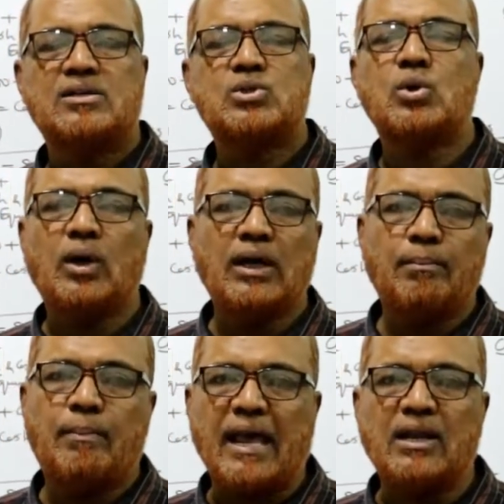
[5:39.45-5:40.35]
so
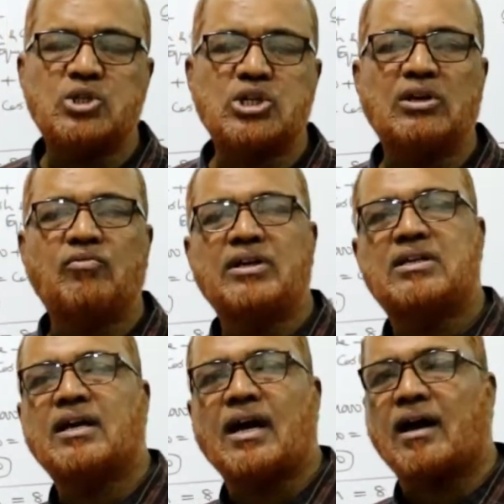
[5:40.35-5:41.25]
in balance sheet, we
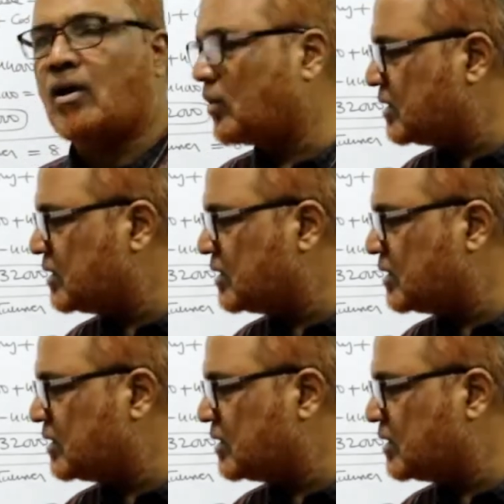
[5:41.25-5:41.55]
take account